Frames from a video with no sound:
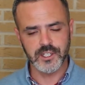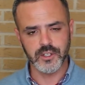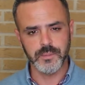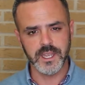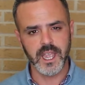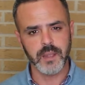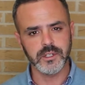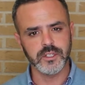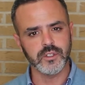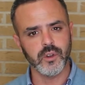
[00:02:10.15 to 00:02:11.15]
to be
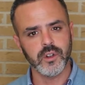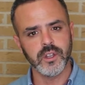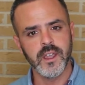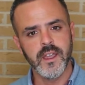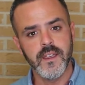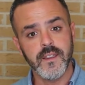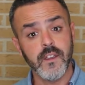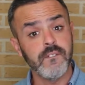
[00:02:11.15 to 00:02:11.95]
able to talk